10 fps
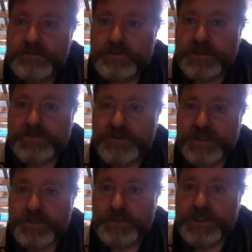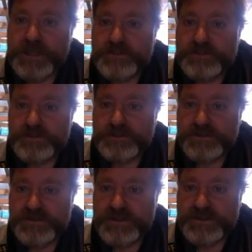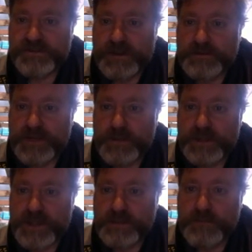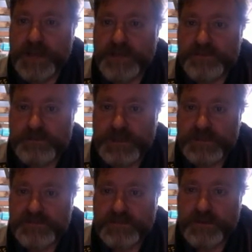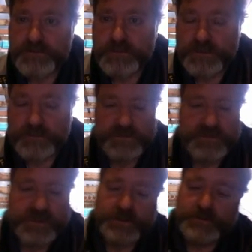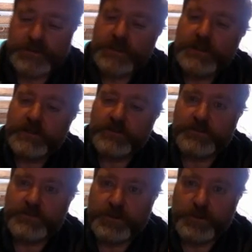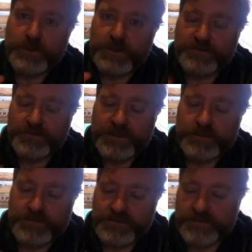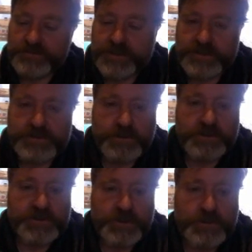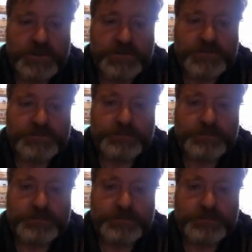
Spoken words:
Great for telecommunications because you can send stuff up to that one and then bounce that stuff off to wherever it wants to go, because you can always feed your stuff straight to it because you know where it is.